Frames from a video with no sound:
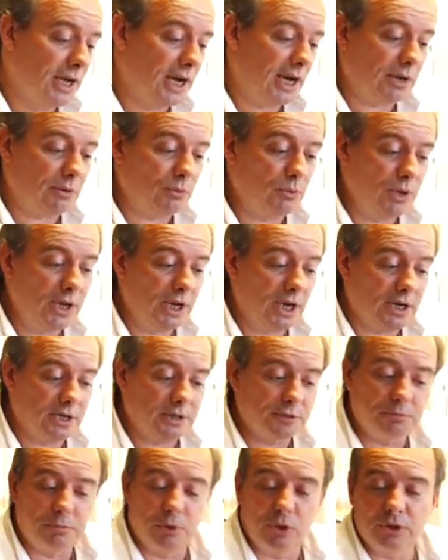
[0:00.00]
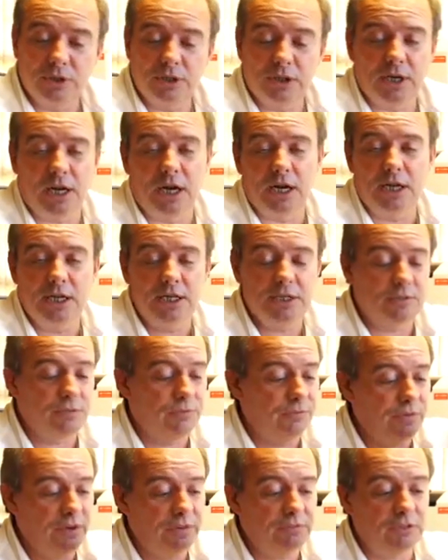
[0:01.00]
And we are exporting at least
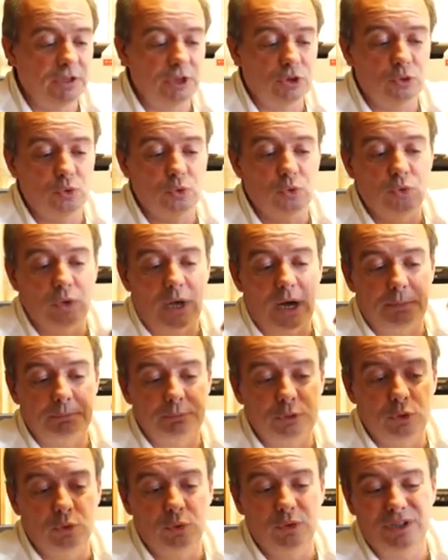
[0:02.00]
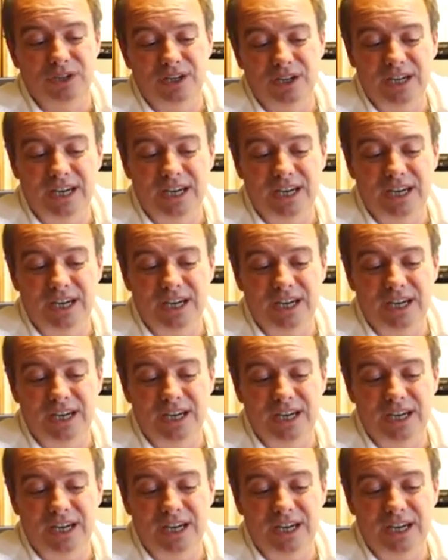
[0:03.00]
50 to up to